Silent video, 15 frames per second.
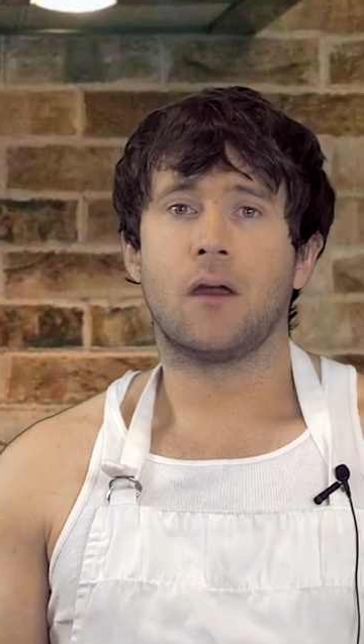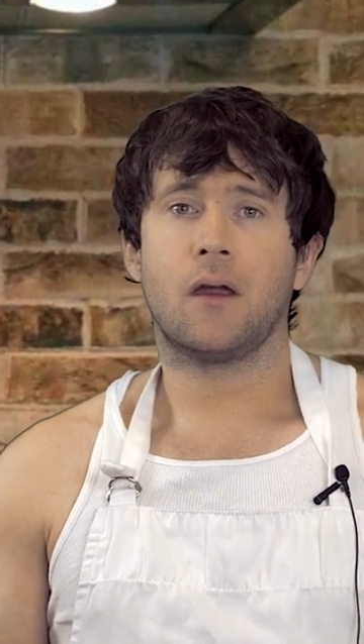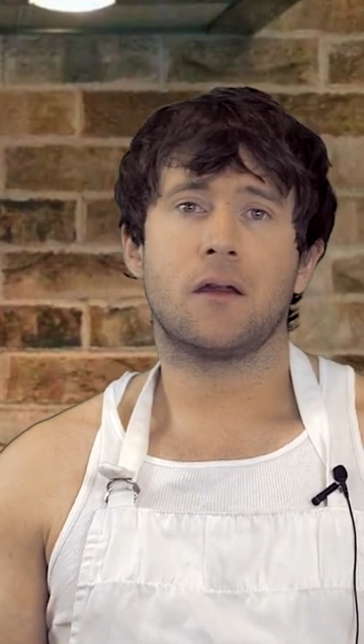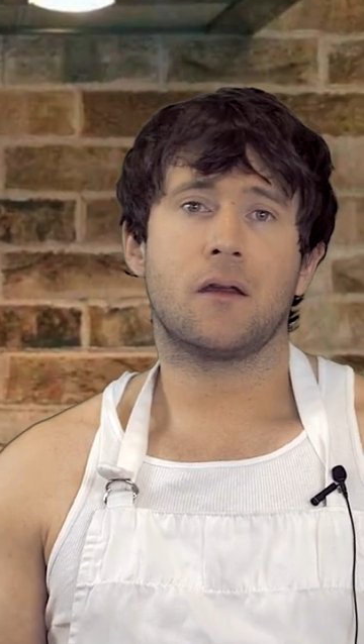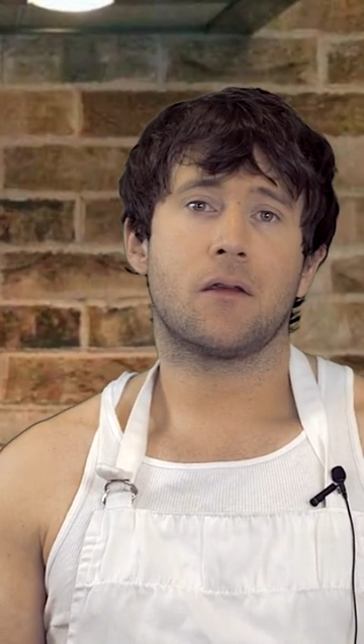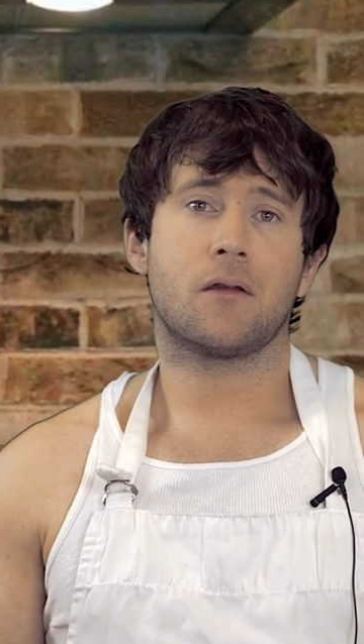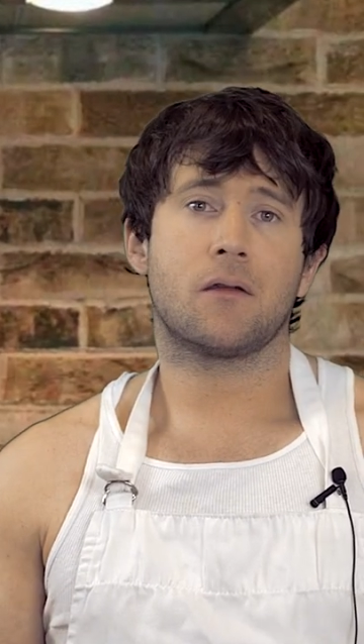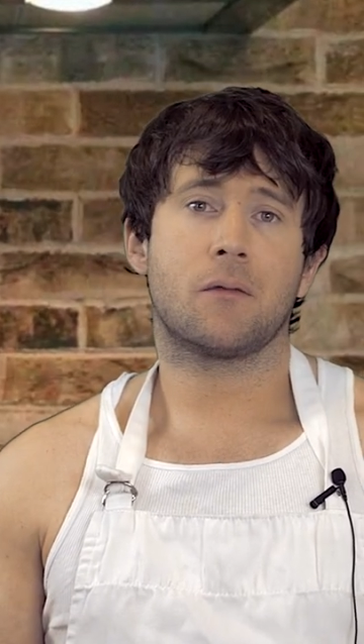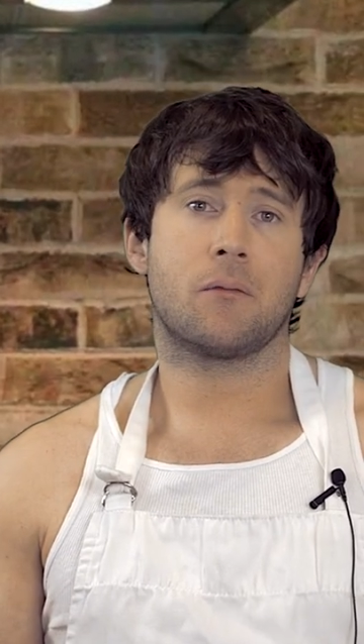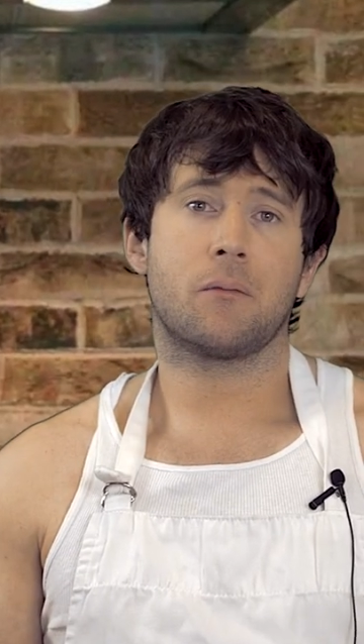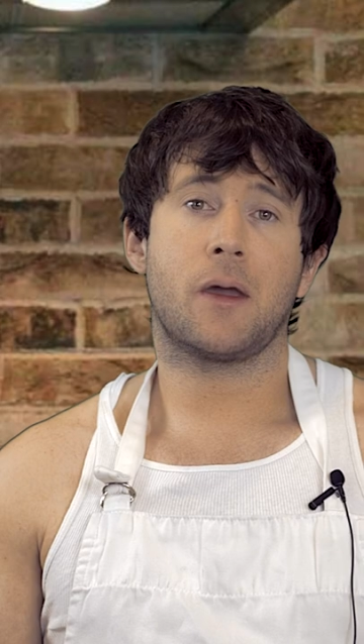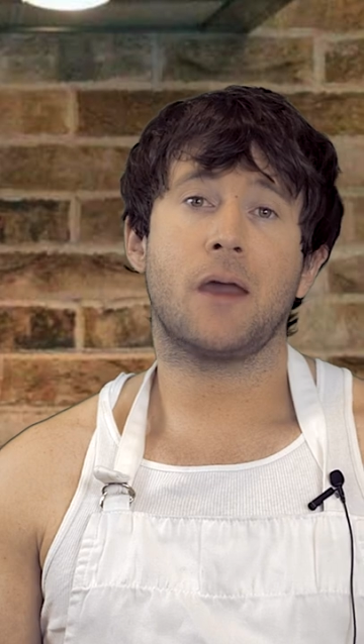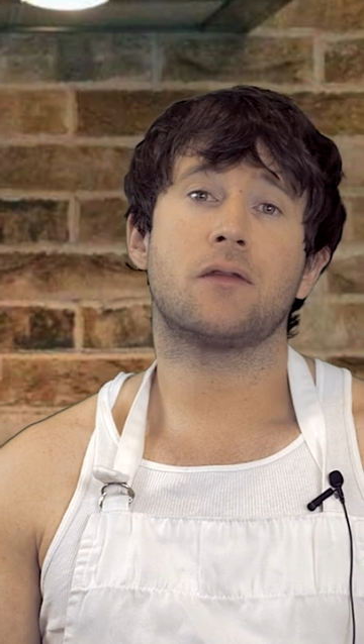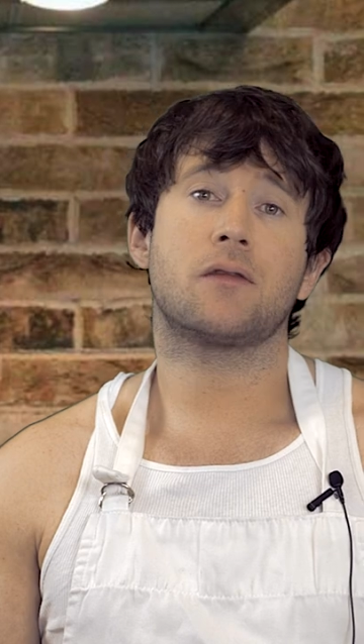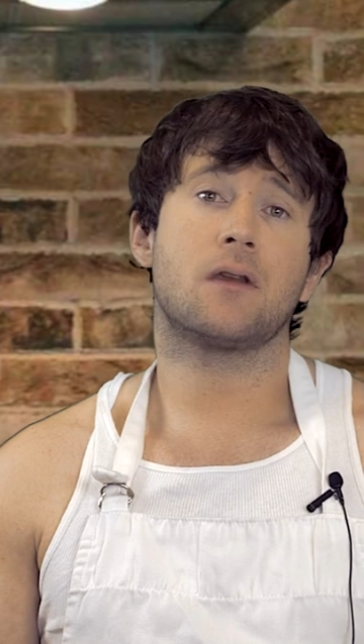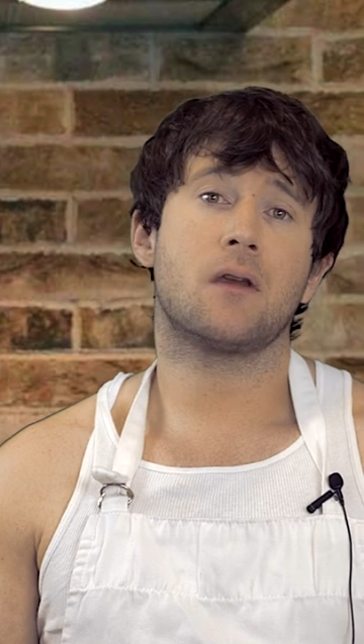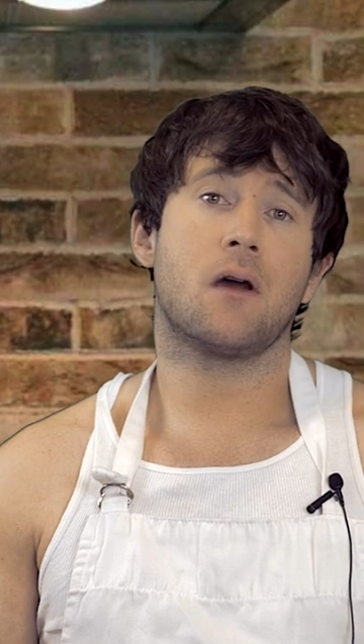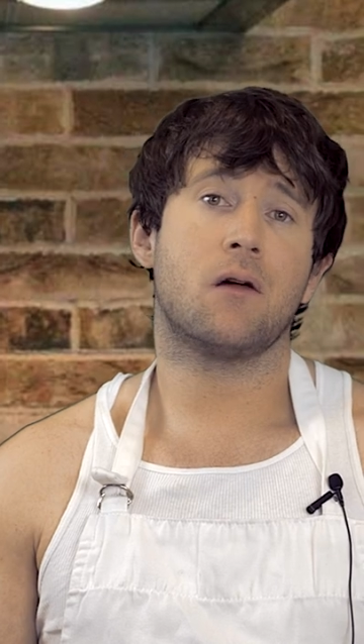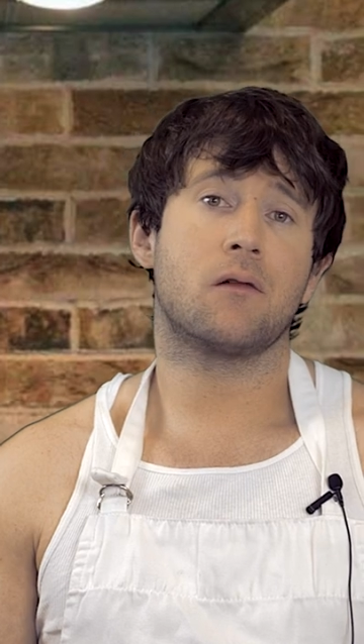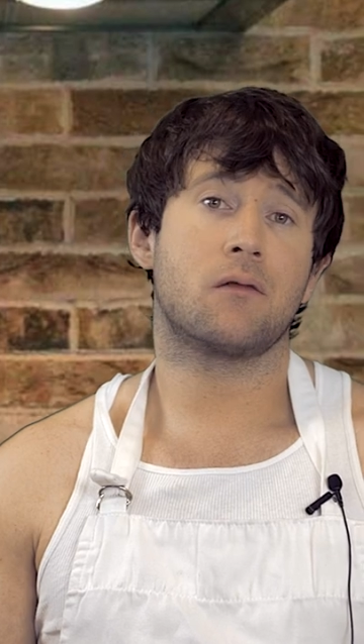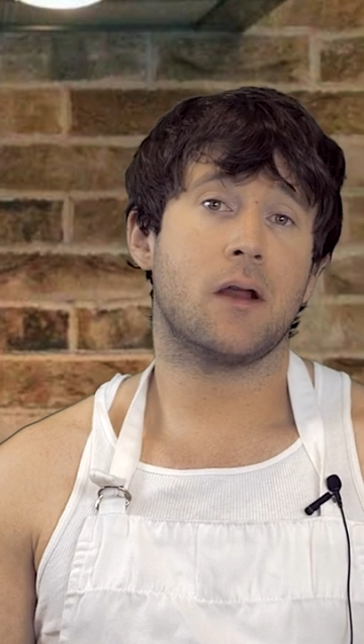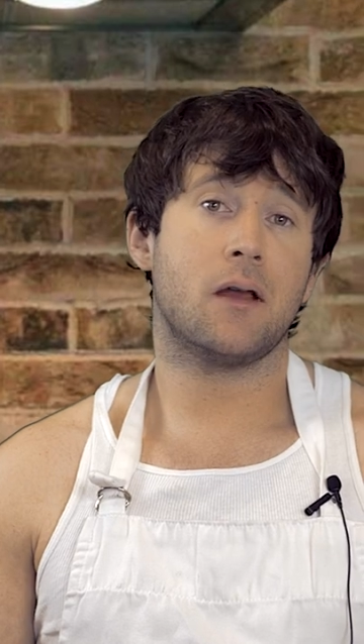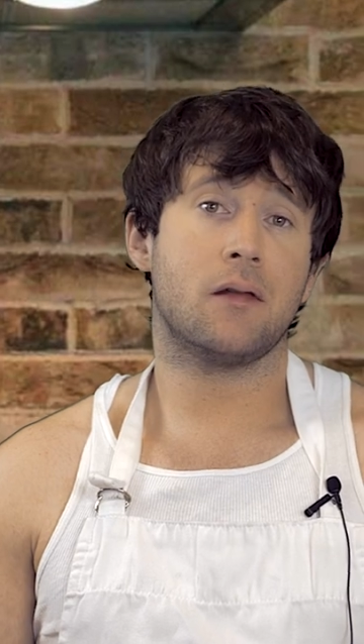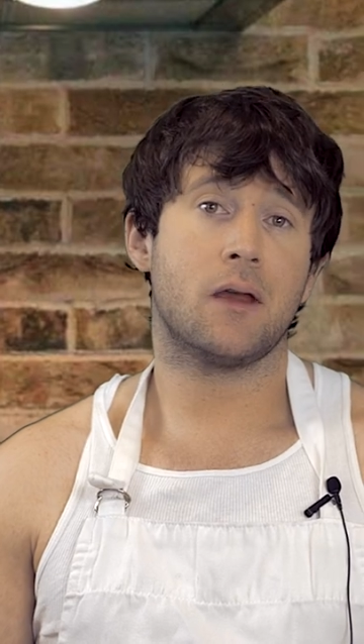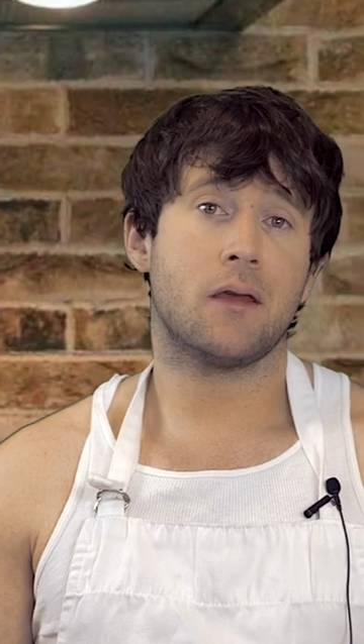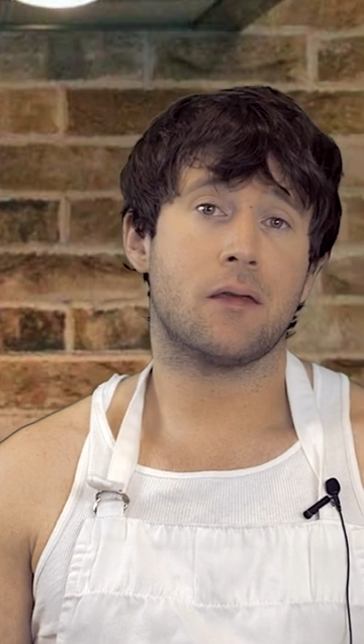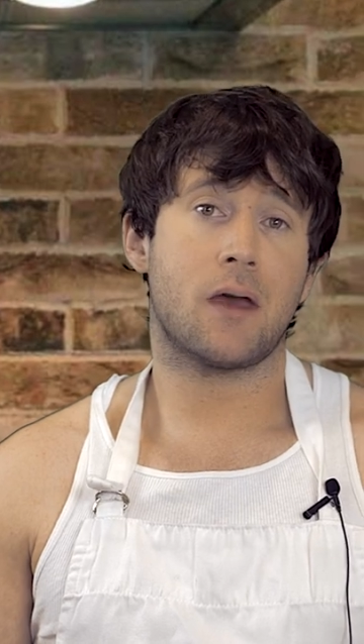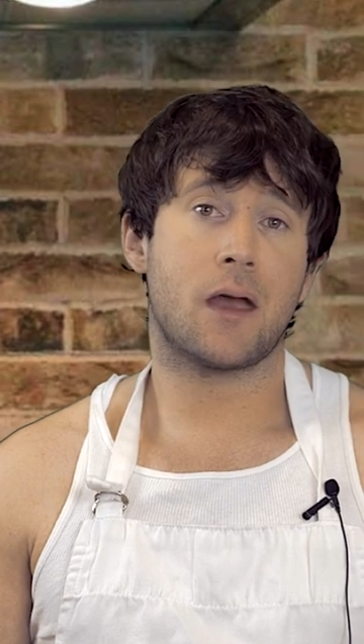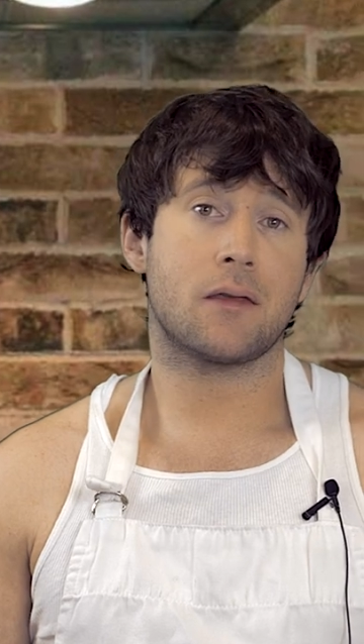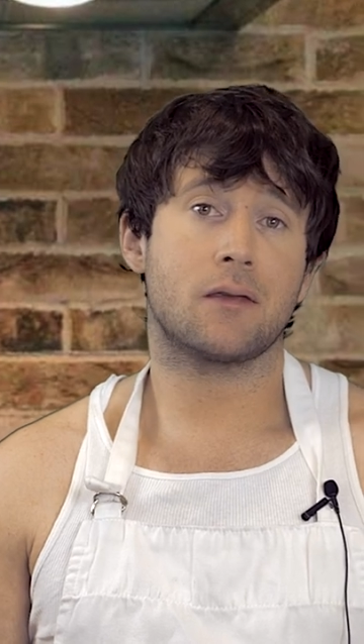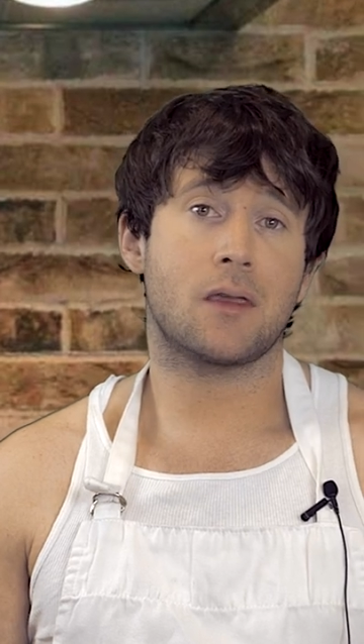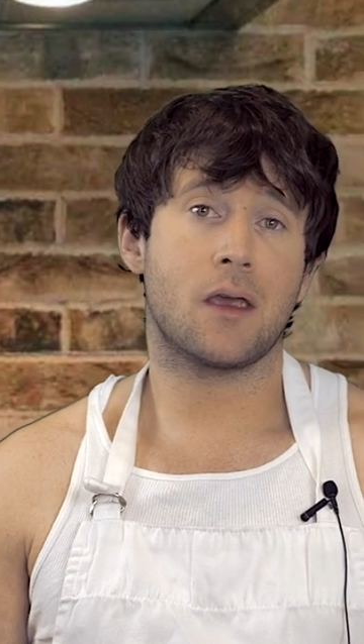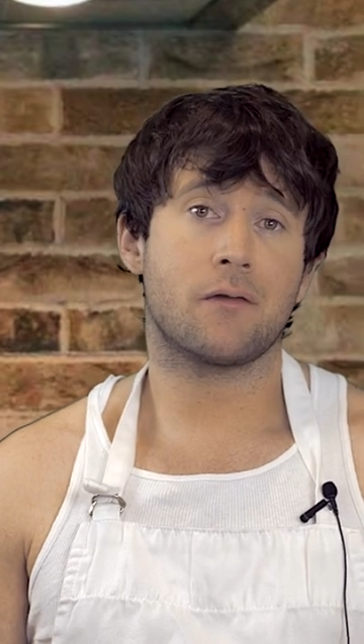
And is pizza dough really that